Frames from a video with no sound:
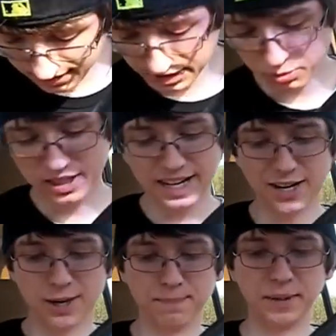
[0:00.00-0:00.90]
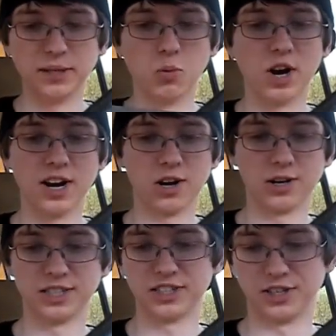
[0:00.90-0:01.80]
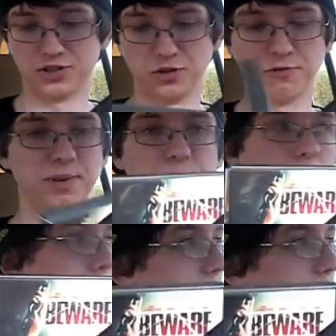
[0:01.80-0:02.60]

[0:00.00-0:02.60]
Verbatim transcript: Next we got uh, Beware. It says you've been